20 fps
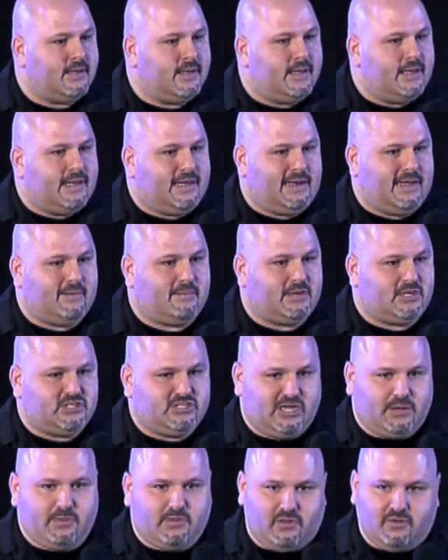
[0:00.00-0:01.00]
And I'm going to
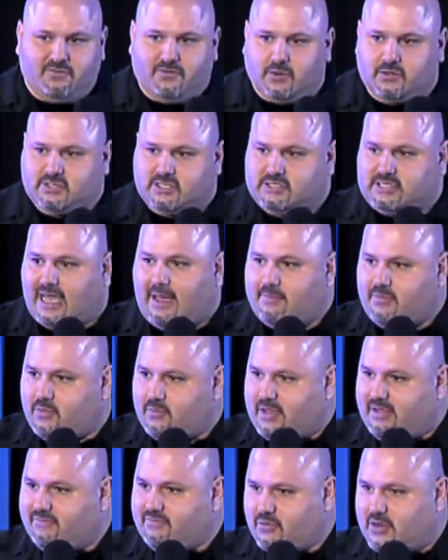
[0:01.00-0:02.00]
share with you folks the top
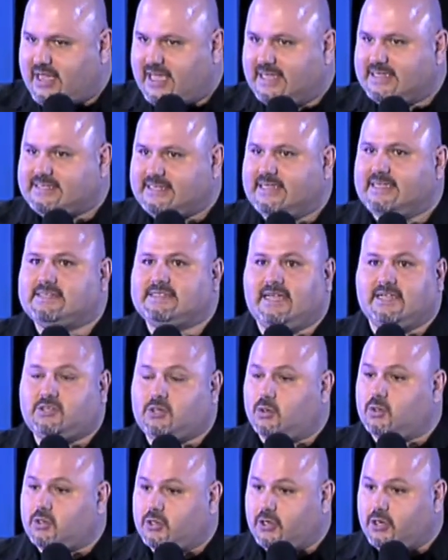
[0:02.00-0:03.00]
three freakiest things they
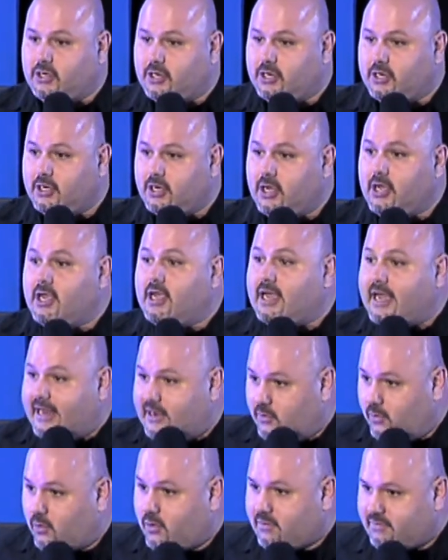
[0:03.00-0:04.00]
told her in
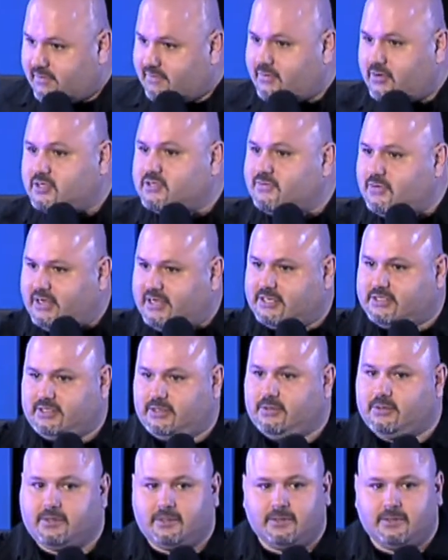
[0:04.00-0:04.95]
order of reverse freakitude.